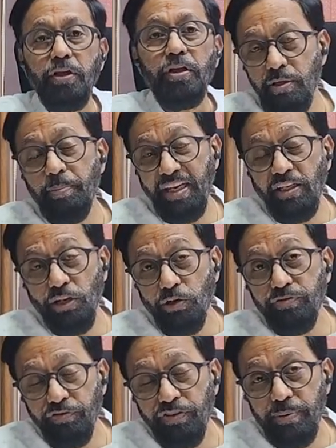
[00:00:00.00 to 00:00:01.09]
The making
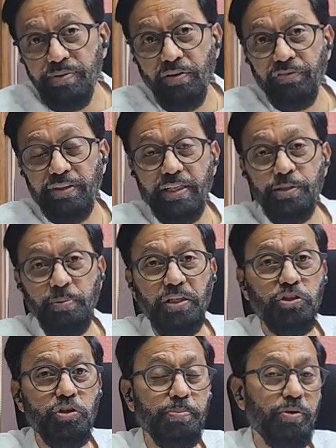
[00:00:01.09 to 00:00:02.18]
of the film suffered as
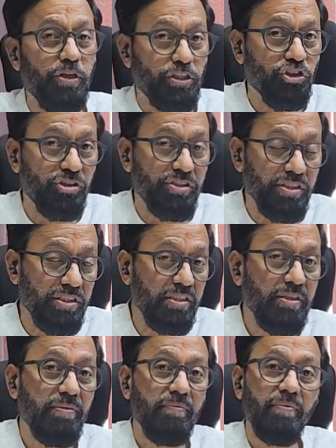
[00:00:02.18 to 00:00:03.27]
many tribulations
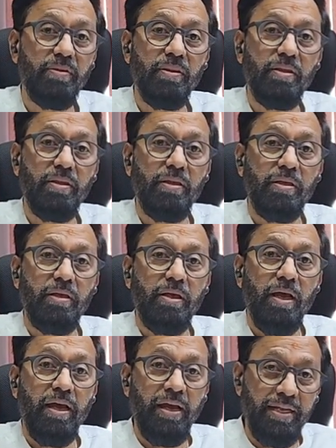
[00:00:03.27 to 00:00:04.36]

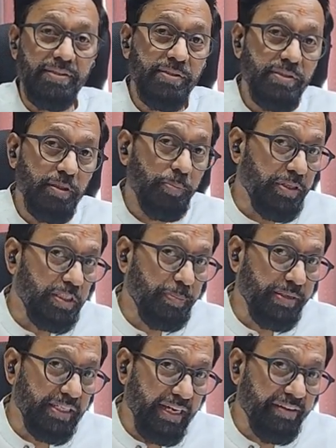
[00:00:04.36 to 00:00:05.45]
as the
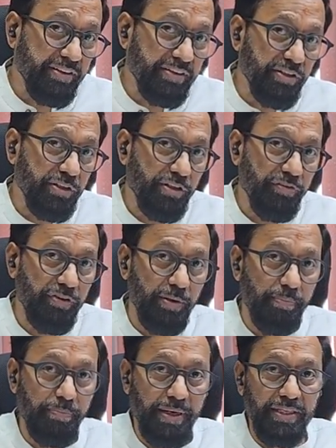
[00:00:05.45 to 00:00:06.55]
principal character of the film
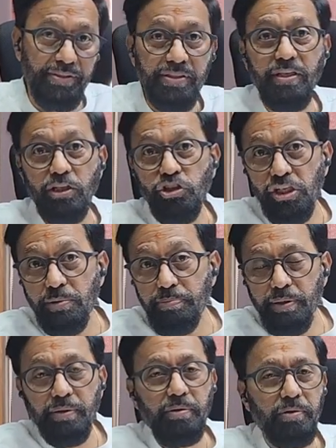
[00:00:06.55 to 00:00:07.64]
plays, Najem,
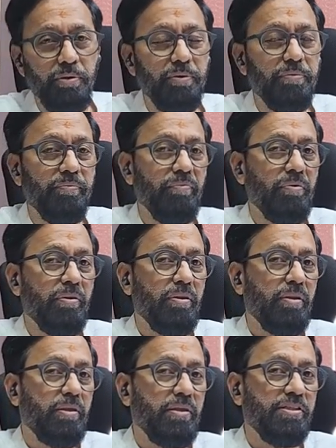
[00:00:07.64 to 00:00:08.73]

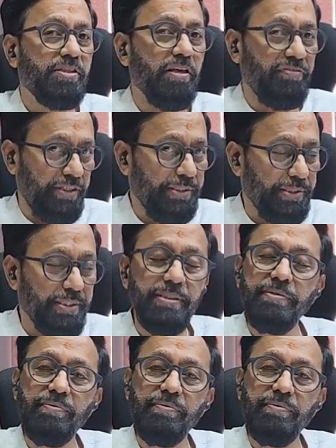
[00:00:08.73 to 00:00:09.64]
suffers.